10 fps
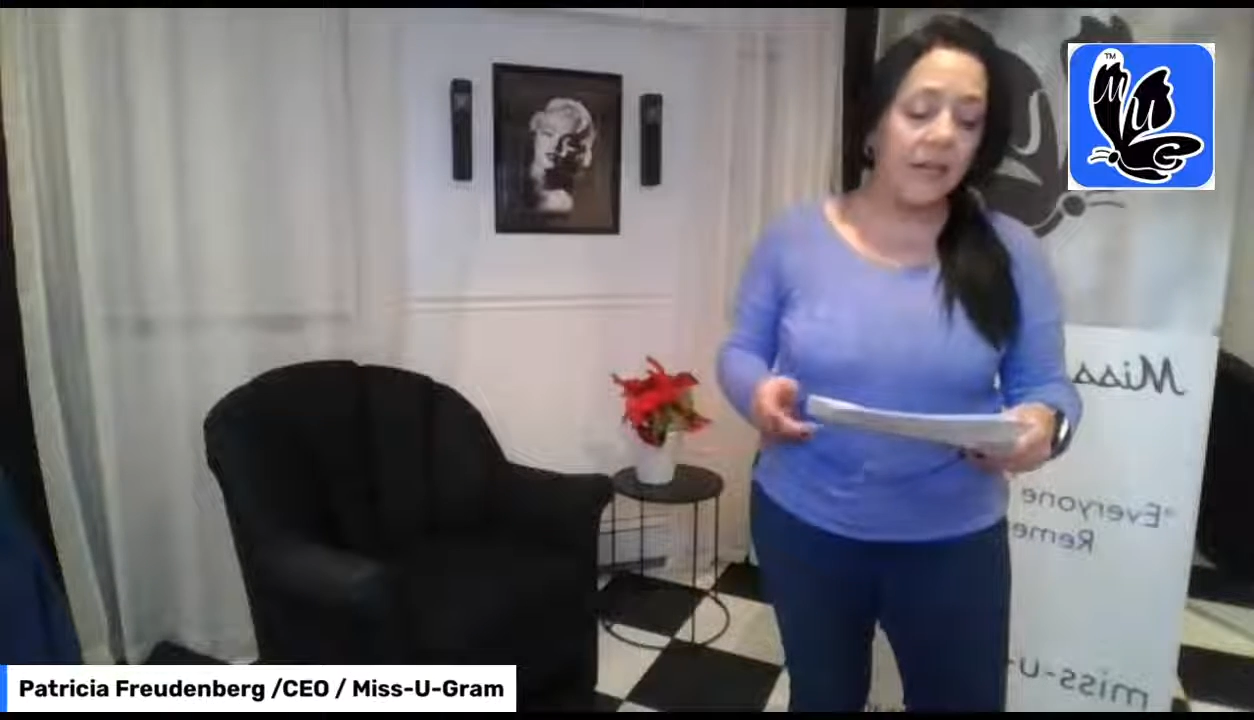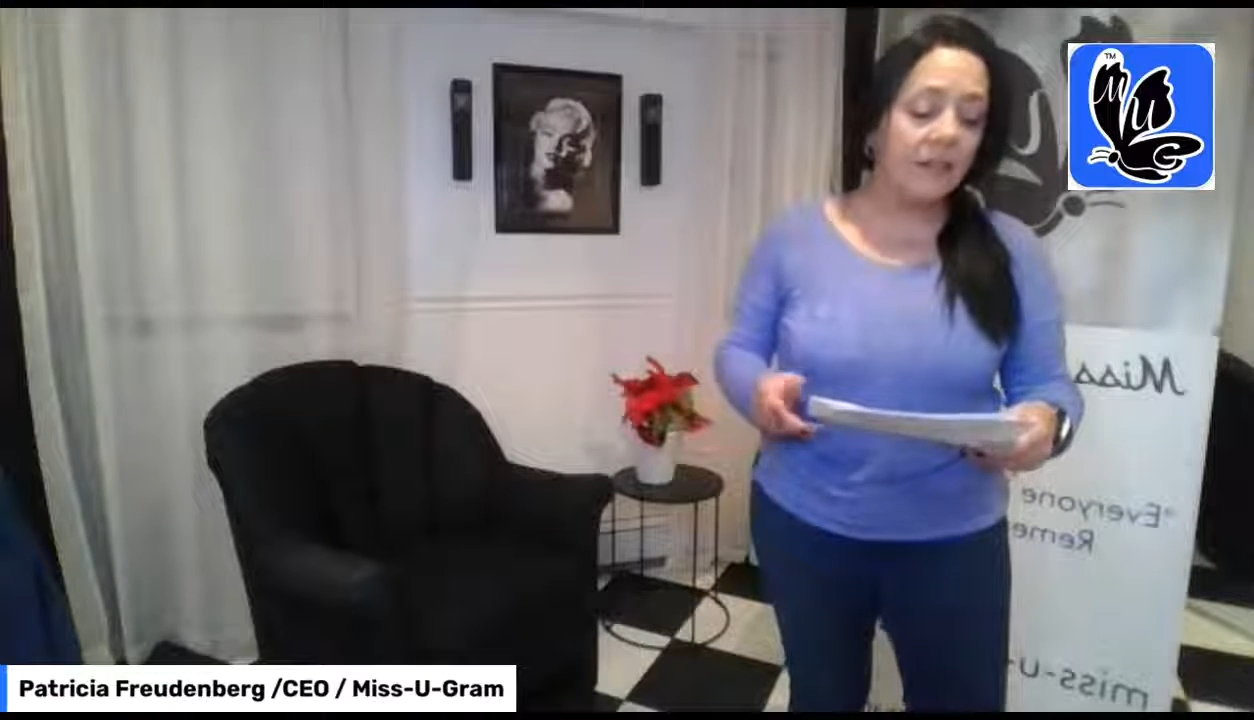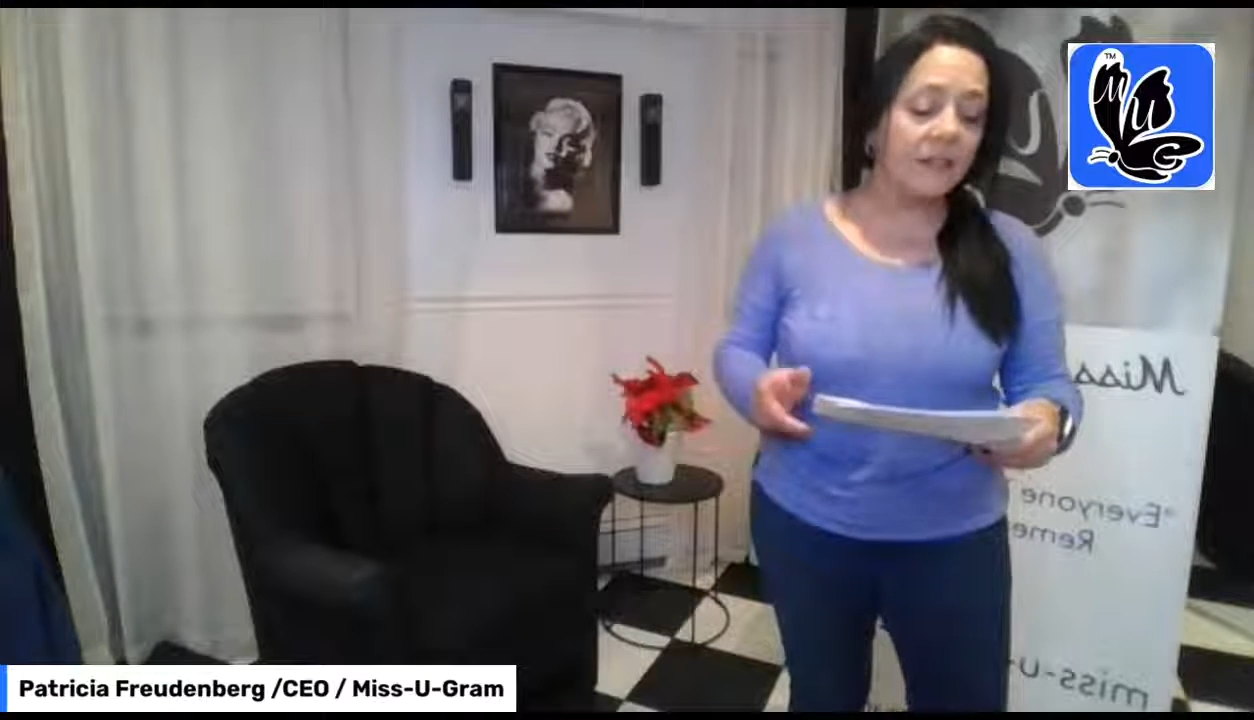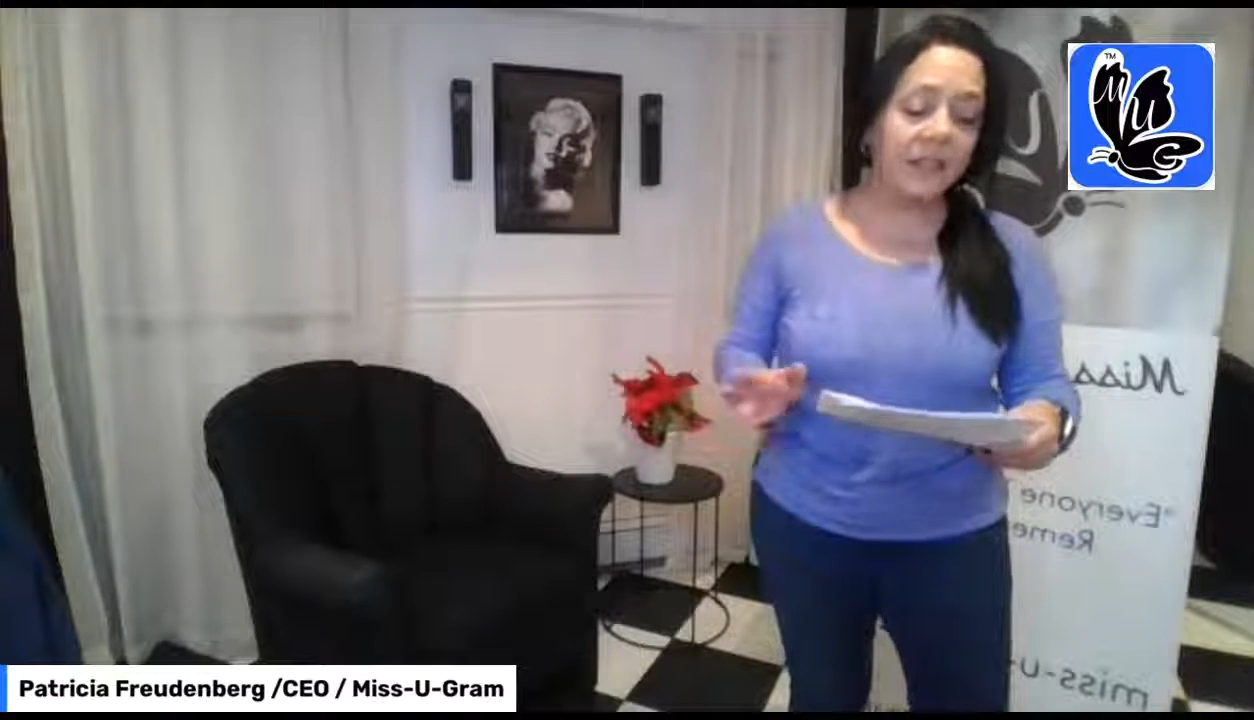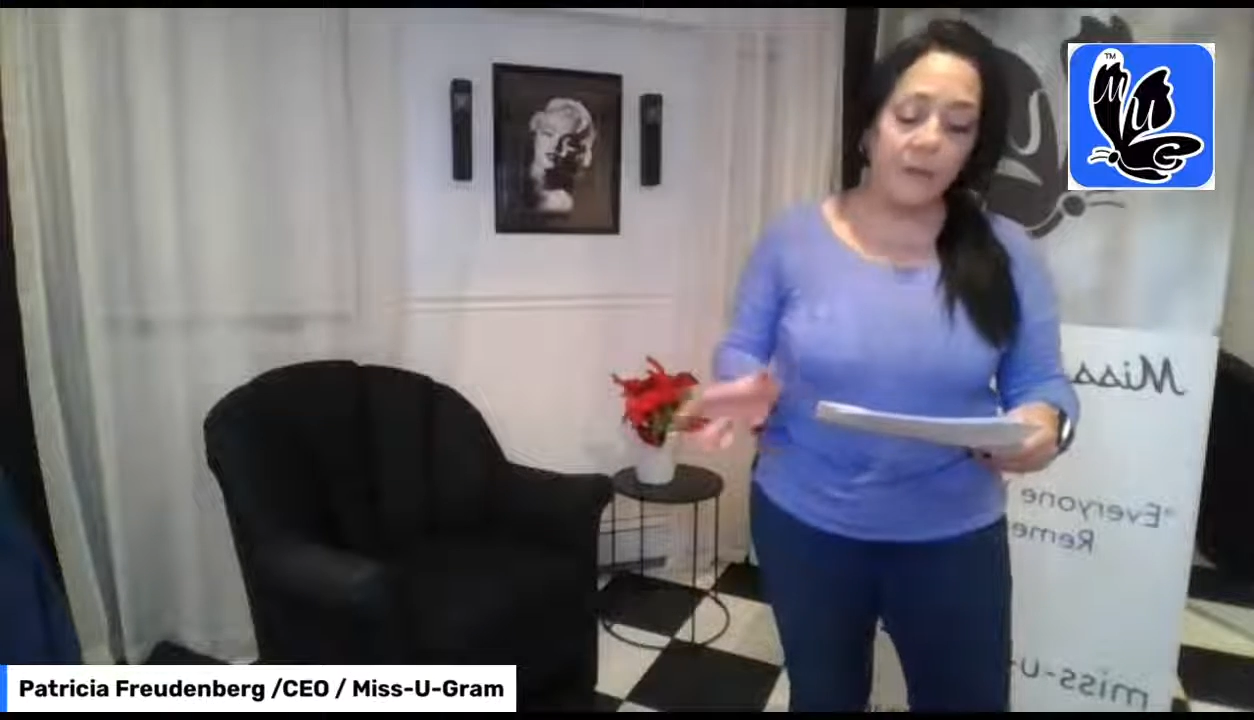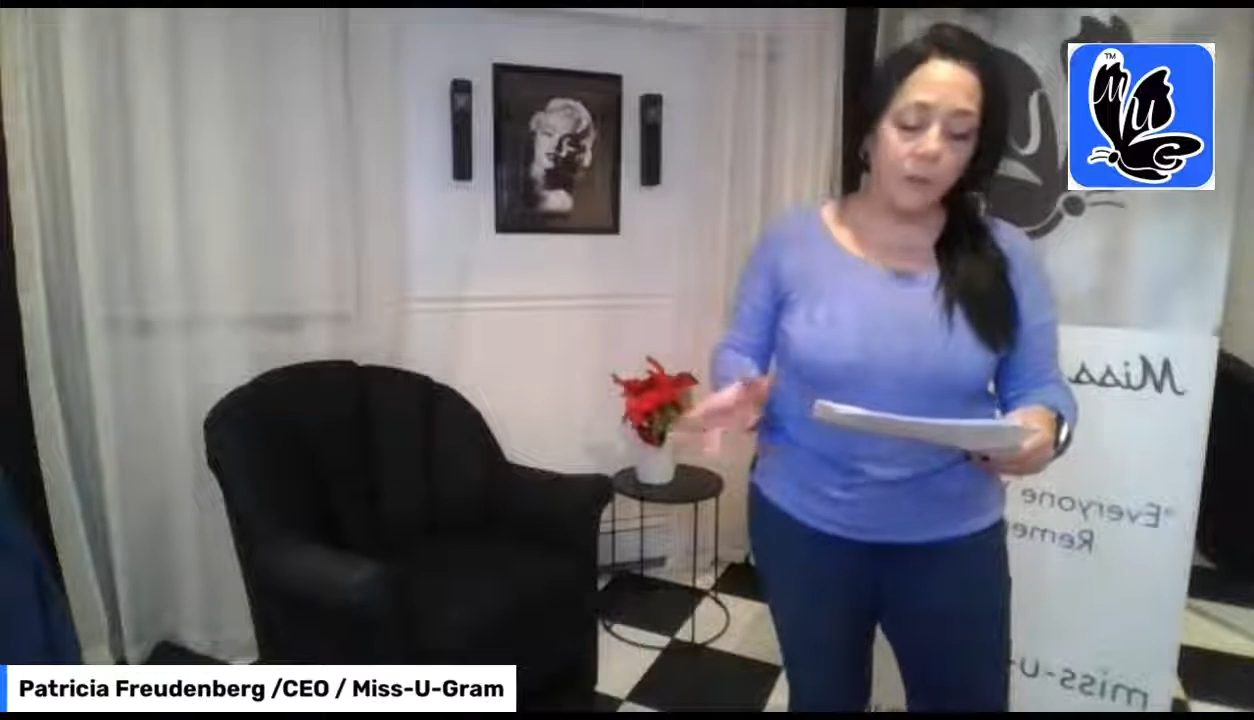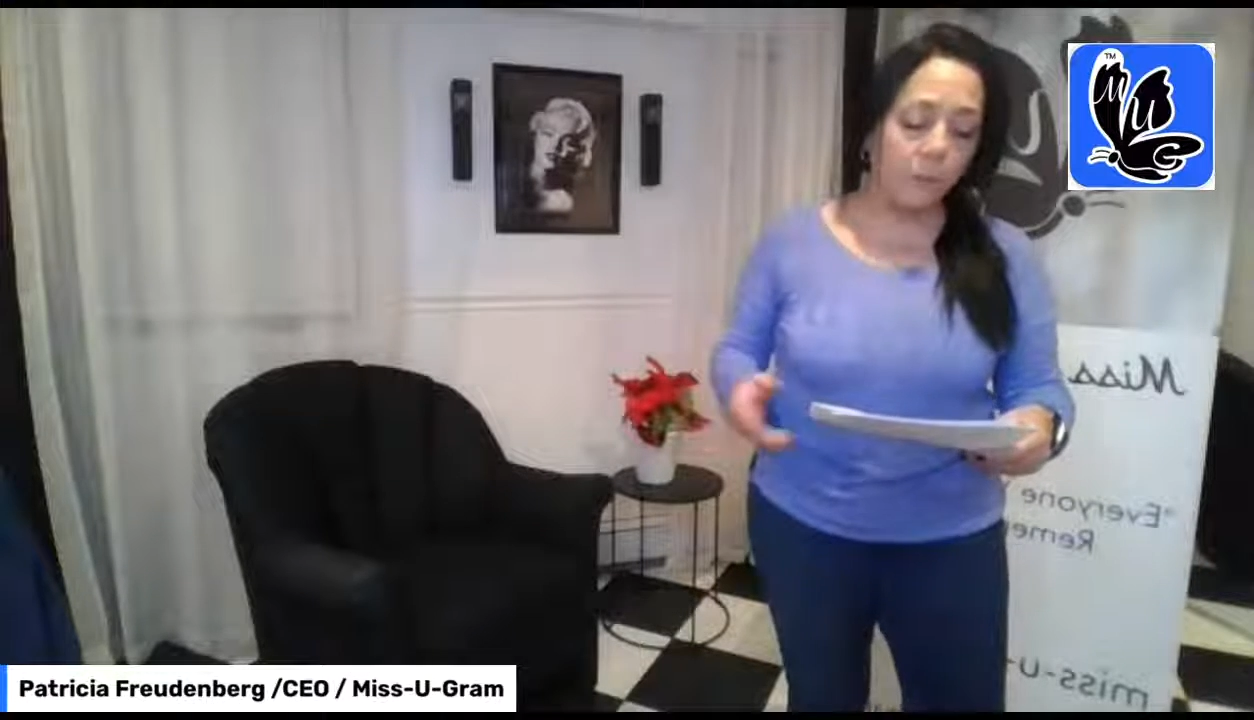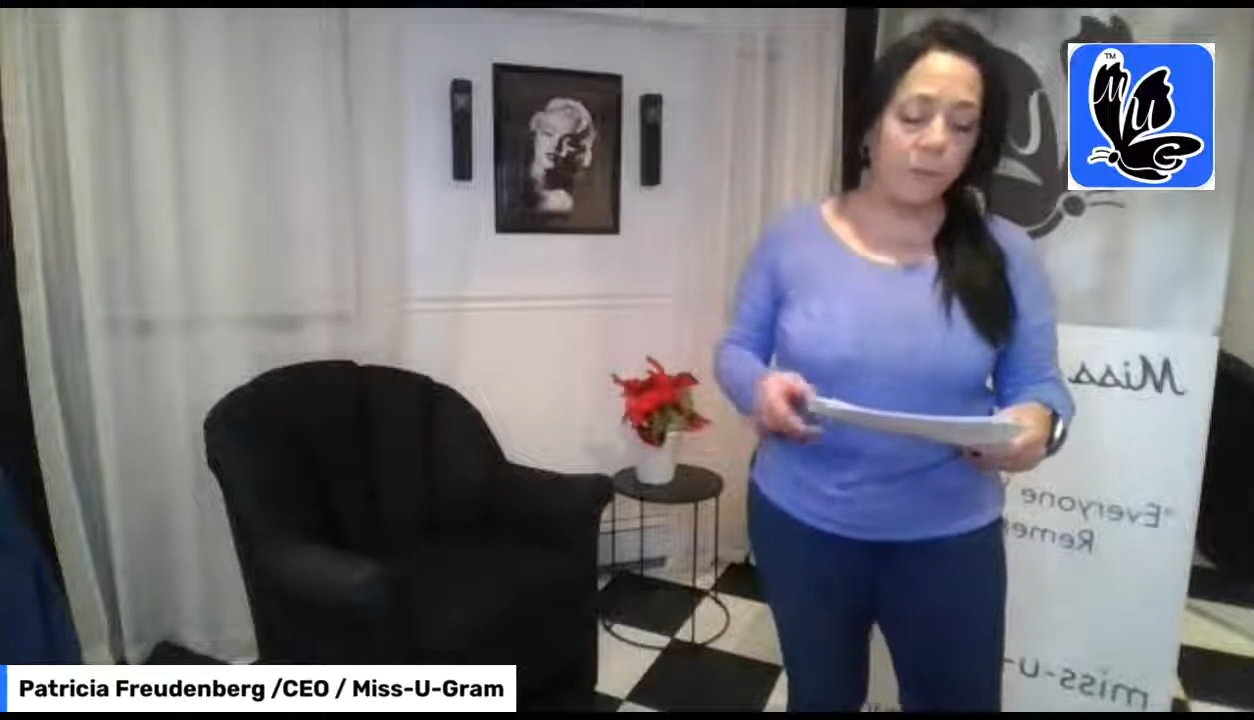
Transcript: several